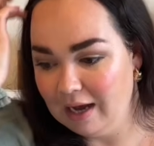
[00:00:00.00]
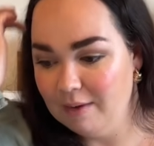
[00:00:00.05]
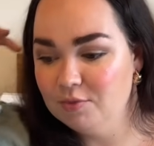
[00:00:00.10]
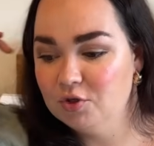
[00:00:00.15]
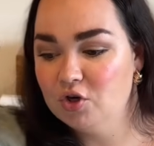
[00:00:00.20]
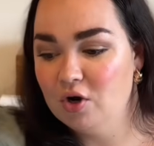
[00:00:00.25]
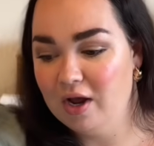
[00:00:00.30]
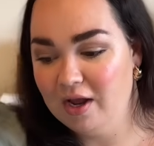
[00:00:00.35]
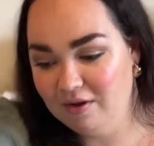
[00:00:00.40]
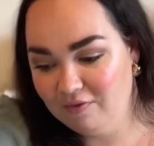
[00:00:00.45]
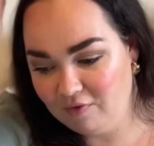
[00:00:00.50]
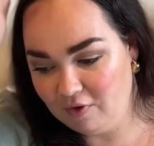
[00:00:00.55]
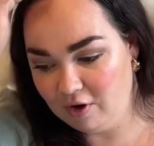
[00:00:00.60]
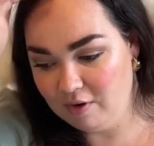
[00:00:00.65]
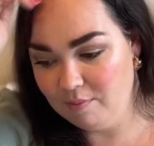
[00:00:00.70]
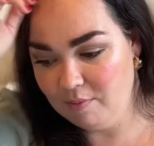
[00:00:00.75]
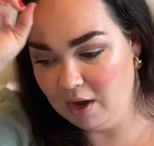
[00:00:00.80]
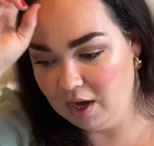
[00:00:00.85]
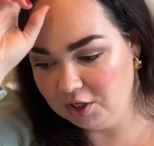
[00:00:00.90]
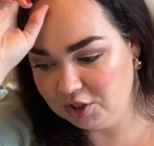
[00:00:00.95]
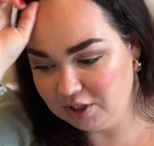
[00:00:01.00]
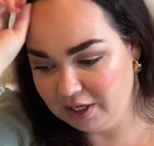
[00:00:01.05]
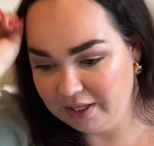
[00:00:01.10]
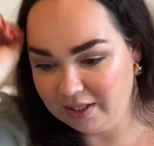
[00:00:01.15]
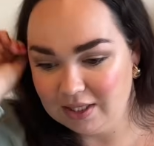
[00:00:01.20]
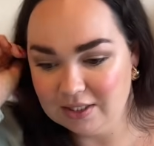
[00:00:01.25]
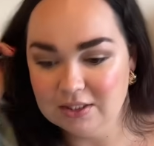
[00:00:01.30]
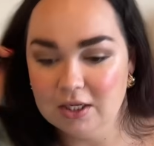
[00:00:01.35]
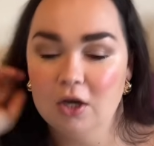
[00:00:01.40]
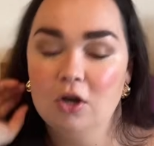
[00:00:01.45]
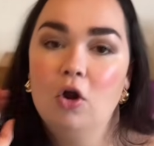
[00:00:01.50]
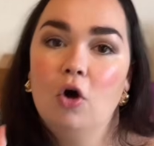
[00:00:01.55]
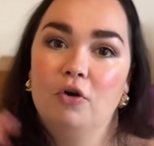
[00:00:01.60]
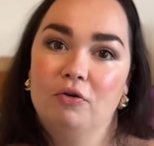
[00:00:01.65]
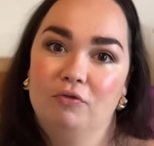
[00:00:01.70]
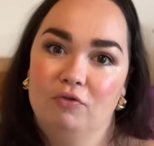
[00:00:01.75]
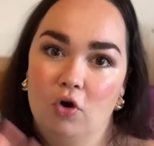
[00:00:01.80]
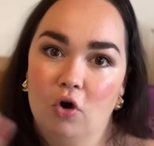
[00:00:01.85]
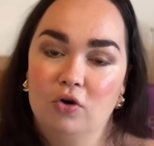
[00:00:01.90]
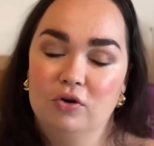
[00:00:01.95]
I'm trying very much, like there's a lot
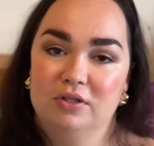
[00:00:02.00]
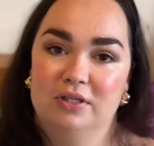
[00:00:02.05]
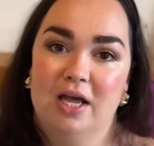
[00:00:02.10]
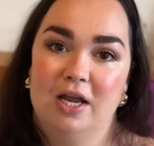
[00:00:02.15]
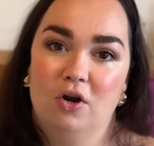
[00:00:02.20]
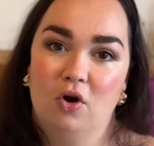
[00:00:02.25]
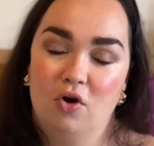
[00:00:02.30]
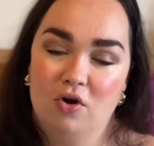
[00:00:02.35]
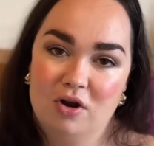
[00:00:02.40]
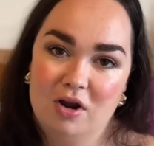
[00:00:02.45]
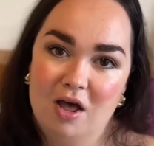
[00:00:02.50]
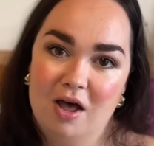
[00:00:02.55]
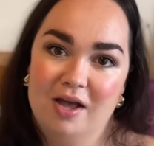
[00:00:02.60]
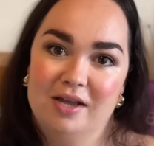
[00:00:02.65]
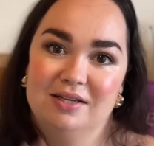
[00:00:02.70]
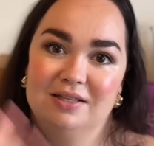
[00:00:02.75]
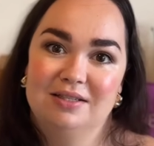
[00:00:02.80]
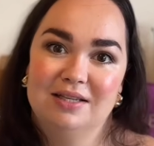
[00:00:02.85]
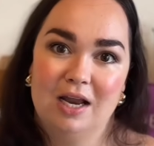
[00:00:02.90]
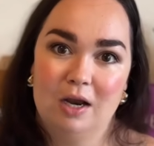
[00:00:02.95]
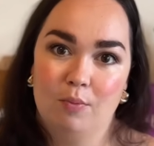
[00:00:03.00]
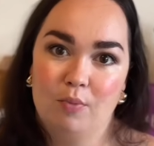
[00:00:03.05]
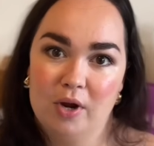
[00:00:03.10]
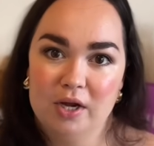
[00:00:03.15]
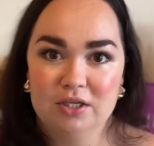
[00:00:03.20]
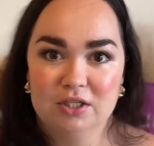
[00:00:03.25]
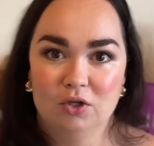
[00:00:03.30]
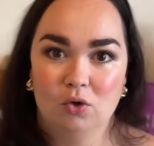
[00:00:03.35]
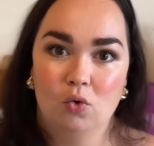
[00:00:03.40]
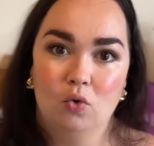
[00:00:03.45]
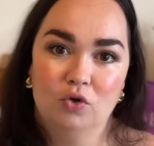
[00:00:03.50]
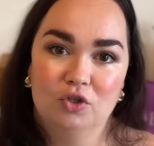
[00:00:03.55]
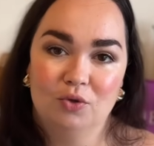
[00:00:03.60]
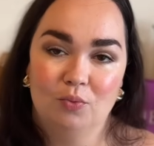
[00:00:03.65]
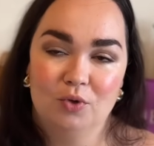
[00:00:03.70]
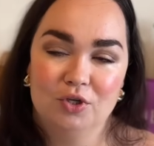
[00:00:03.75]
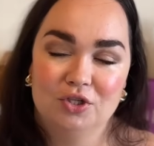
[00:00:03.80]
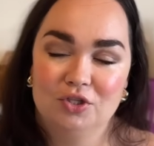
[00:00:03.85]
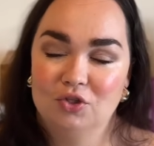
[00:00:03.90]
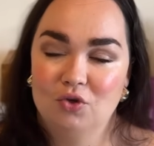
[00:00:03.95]
of content online celebrating autumn,
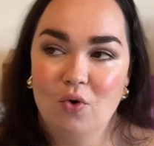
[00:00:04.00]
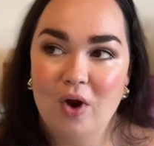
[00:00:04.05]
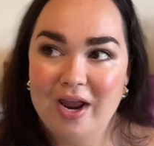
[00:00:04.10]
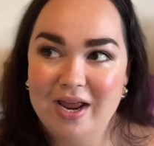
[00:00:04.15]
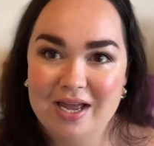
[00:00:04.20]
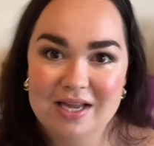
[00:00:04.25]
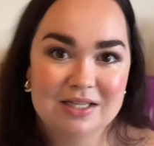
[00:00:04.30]
which is great.